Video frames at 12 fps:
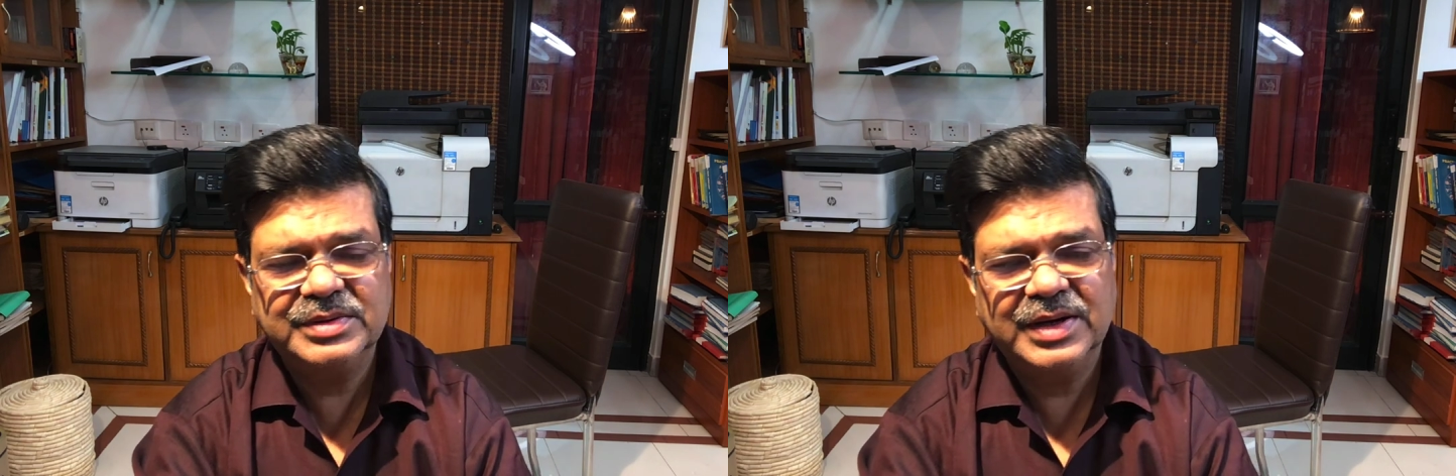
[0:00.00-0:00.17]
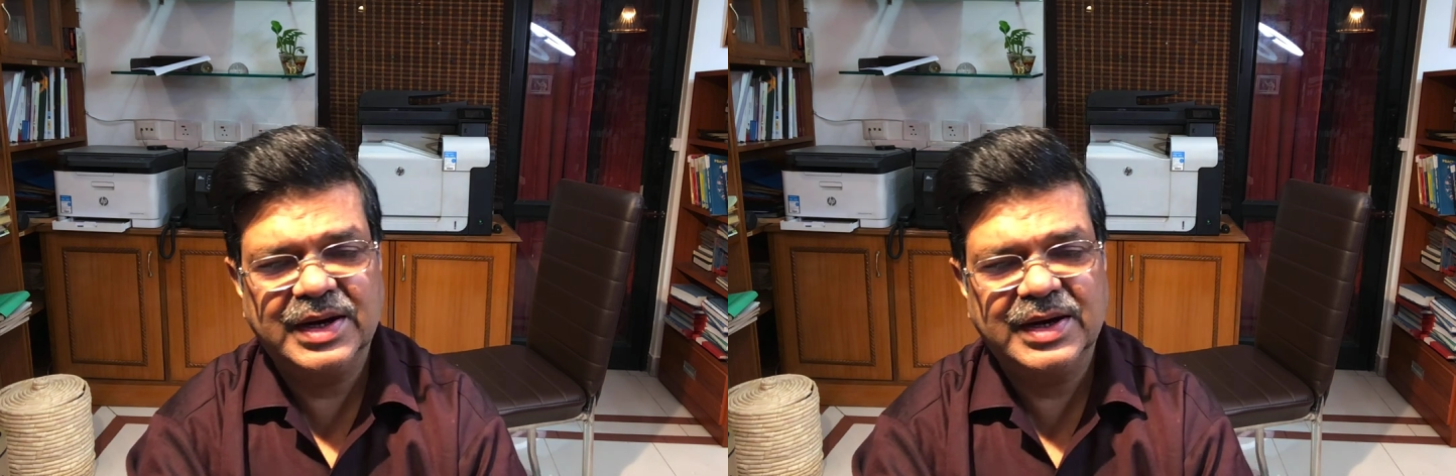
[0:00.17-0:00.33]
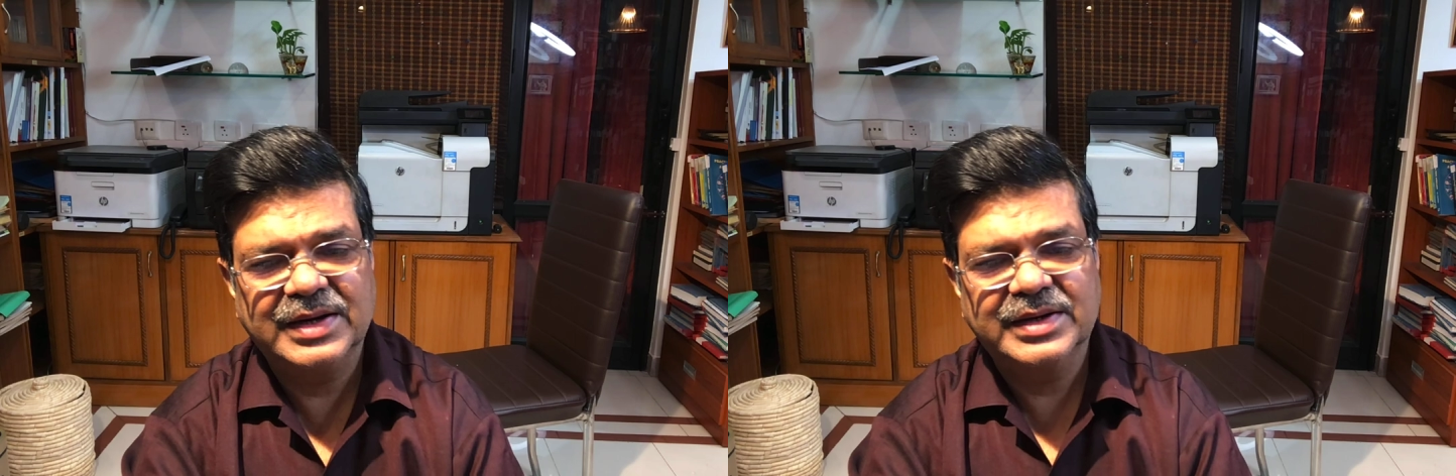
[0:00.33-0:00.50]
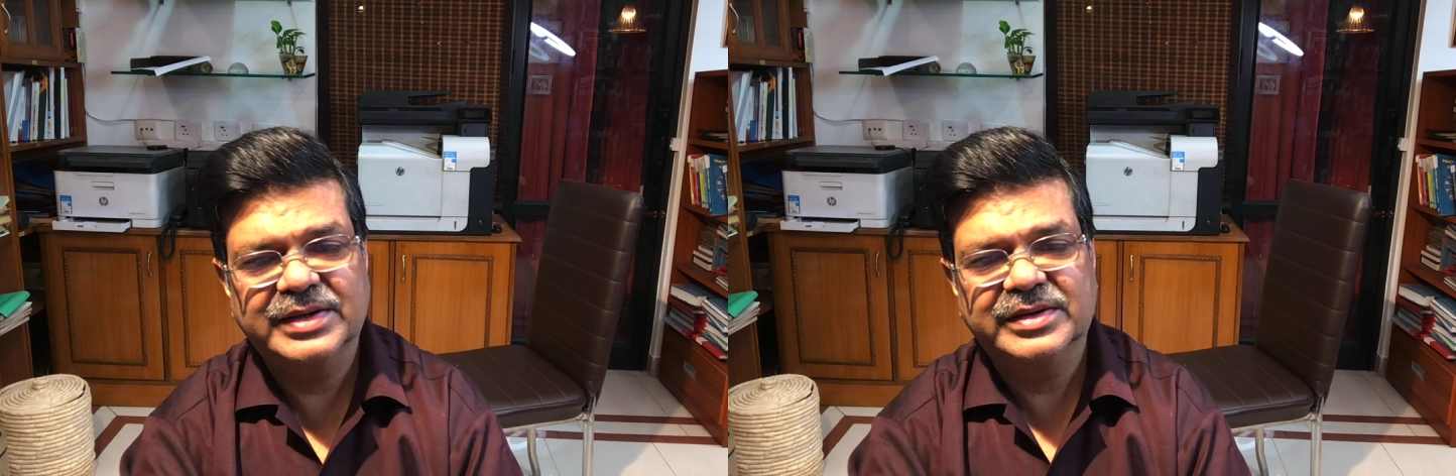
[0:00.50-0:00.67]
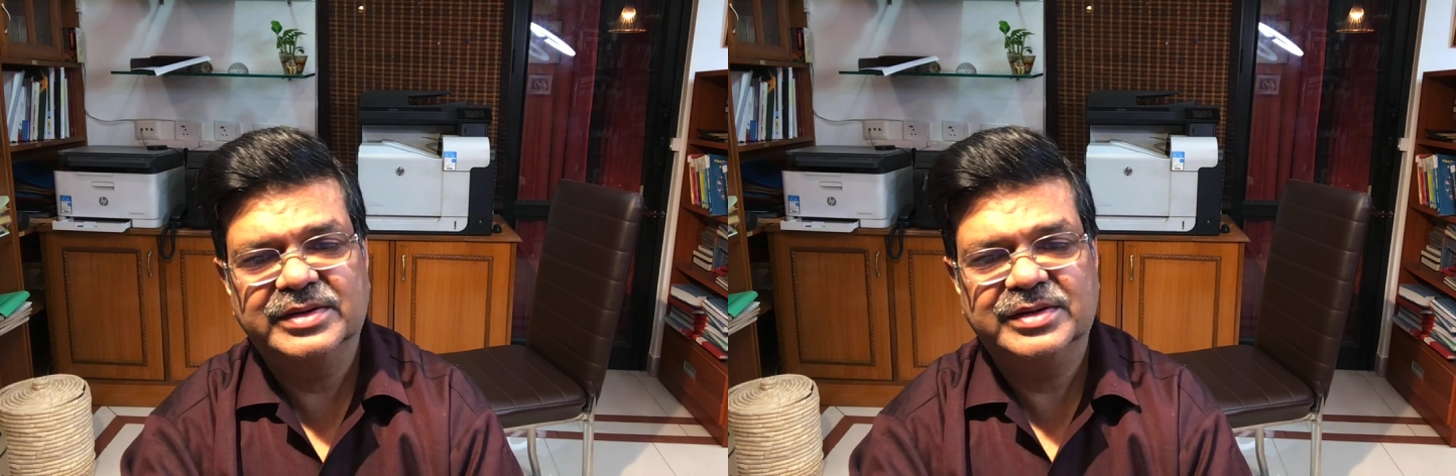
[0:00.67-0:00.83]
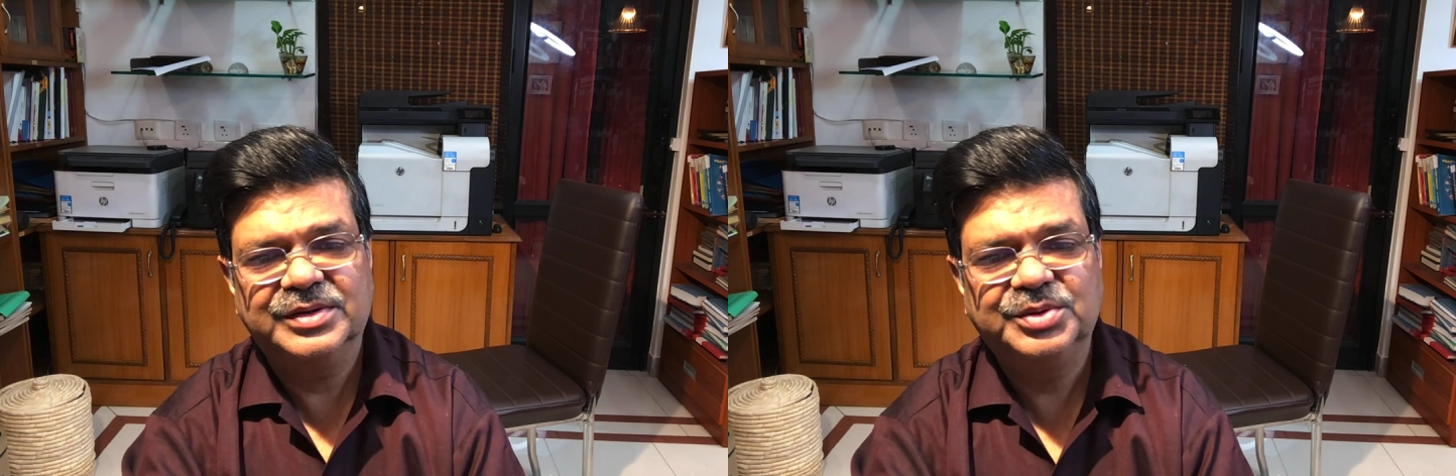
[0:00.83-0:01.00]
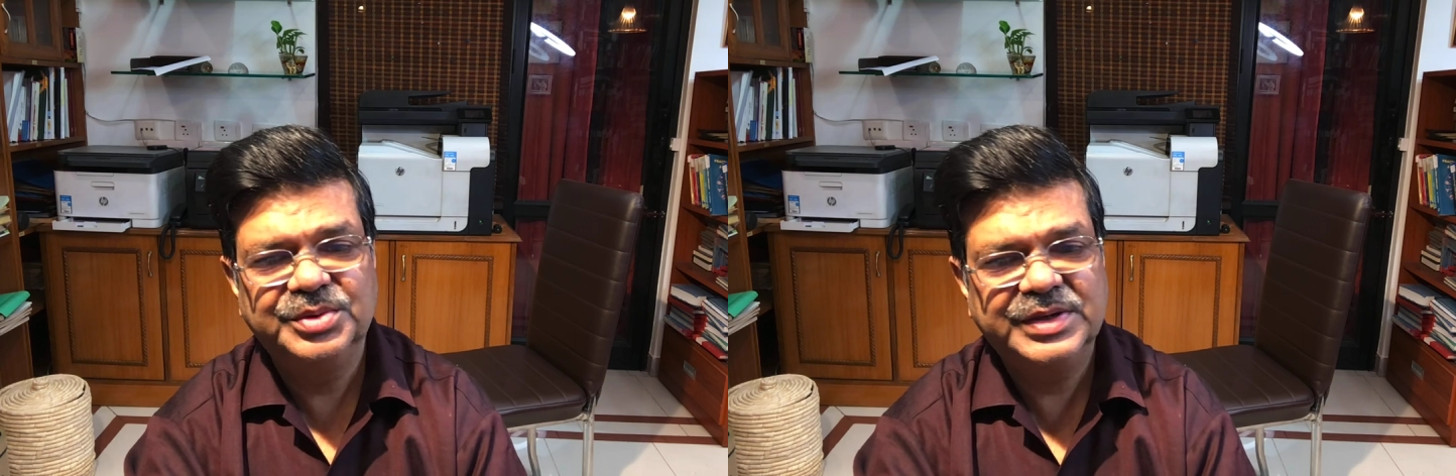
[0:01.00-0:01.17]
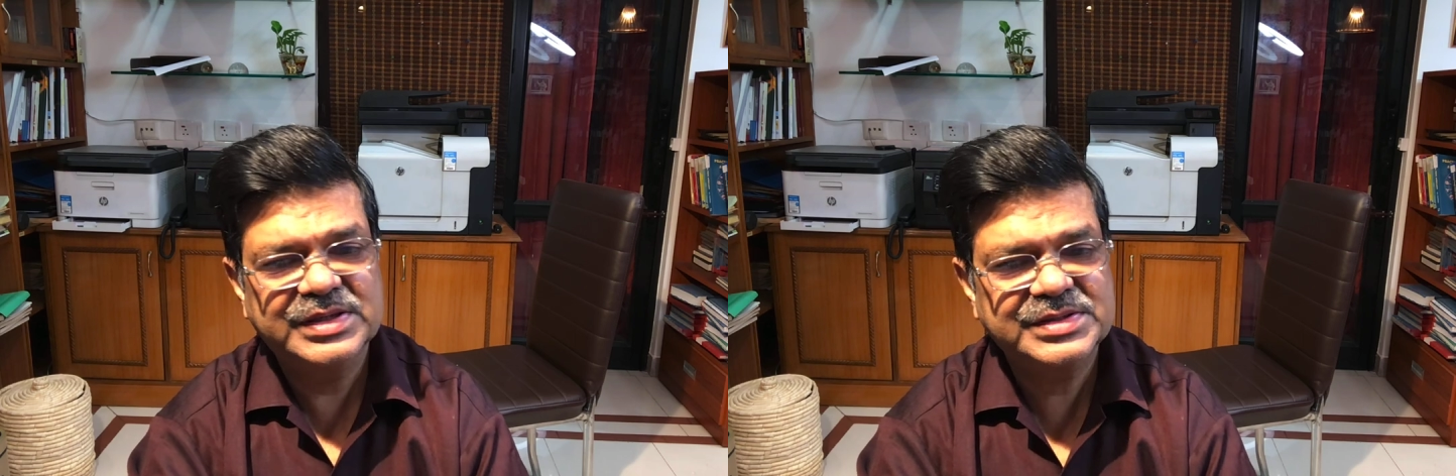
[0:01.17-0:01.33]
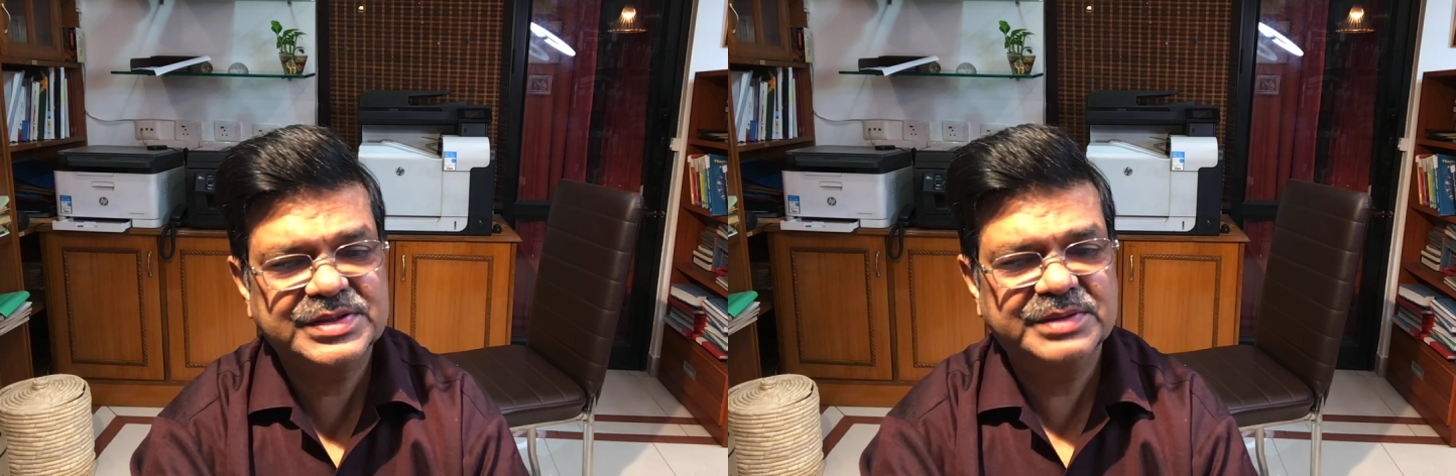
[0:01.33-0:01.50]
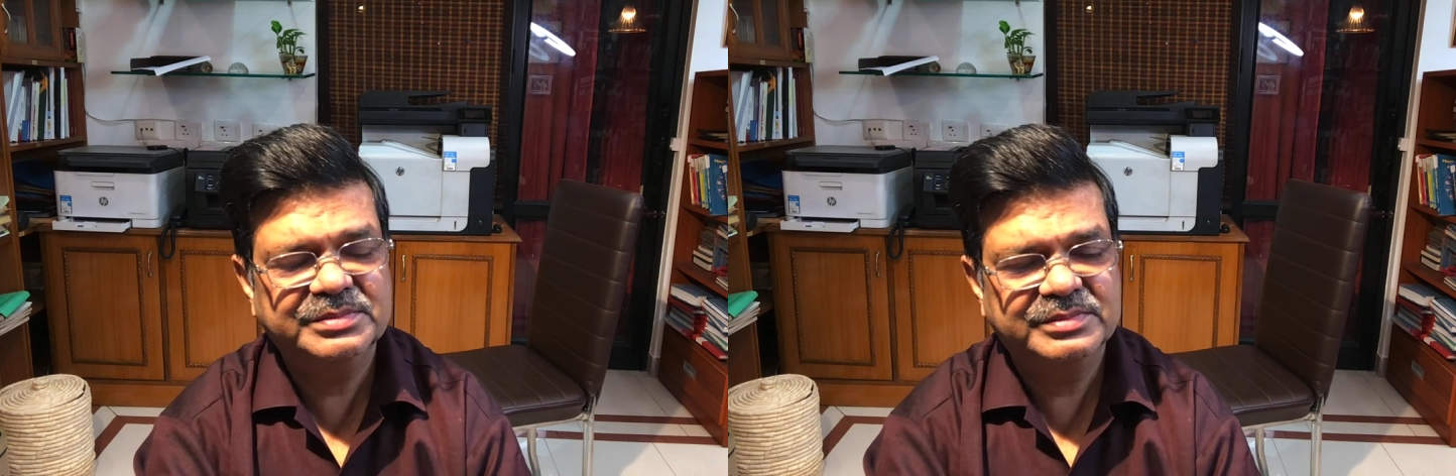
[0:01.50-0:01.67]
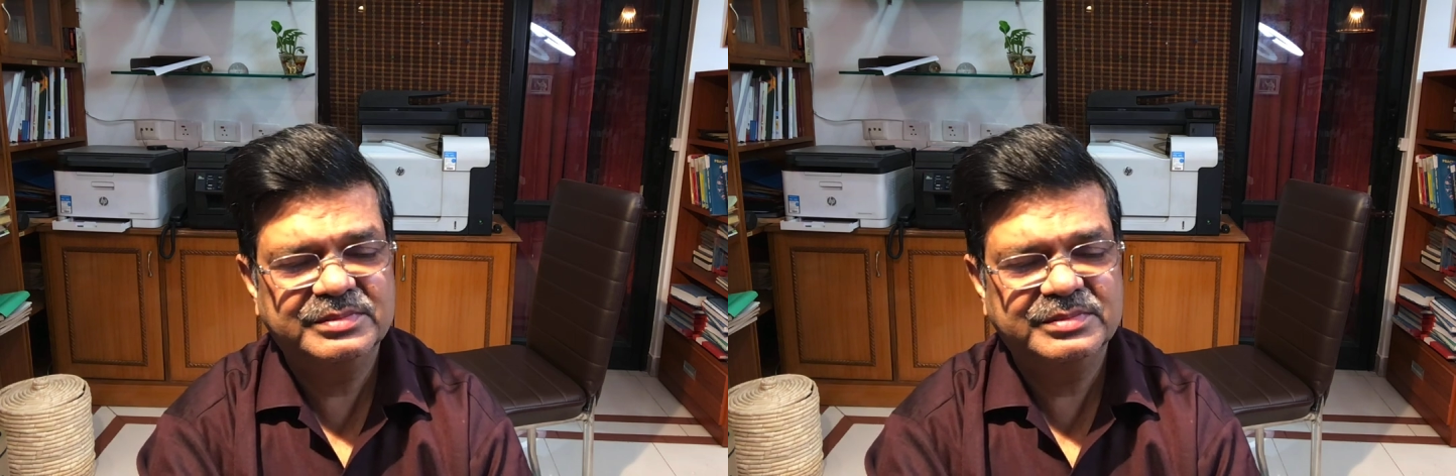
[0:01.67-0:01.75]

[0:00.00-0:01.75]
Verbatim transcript: and uh, do test them